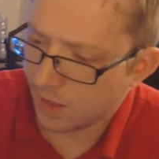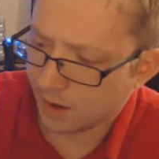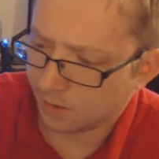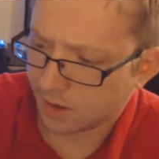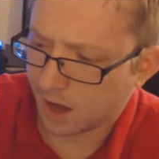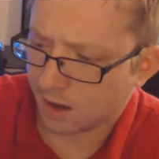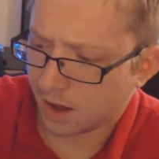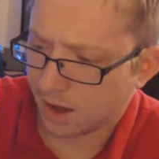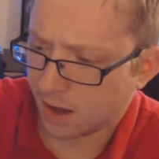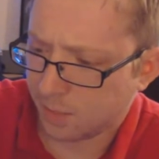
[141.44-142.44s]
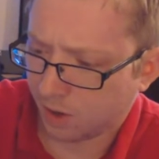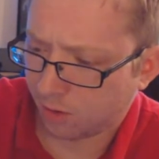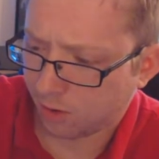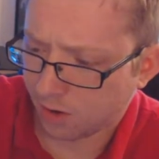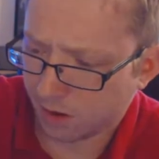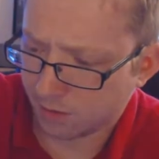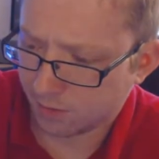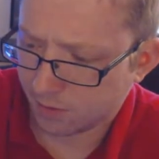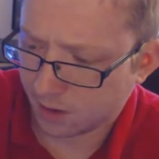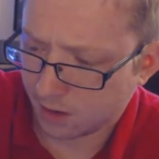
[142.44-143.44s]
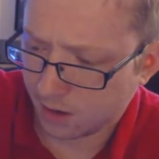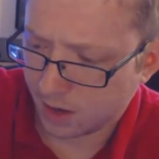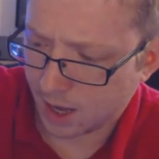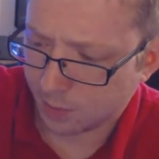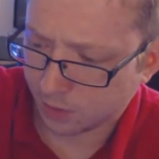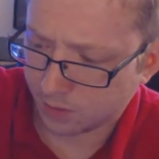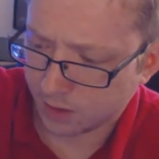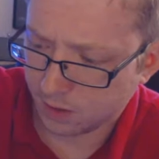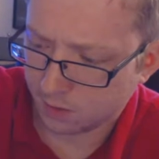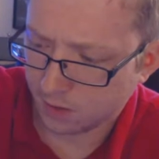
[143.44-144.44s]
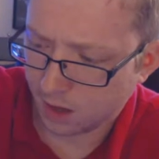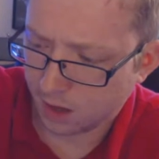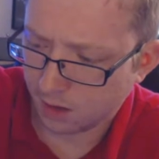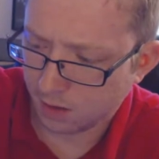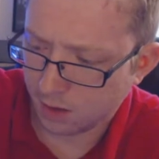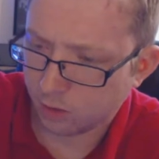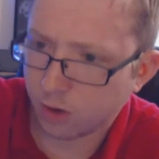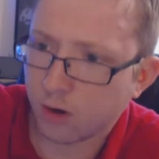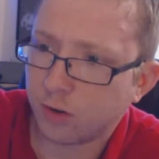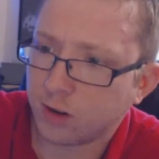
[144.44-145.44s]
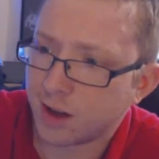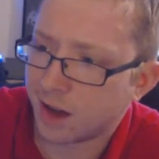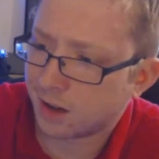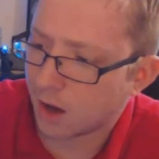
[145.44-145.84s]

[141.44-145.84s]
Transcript: and then it's got uh, a picture of an Apple device and the charging dock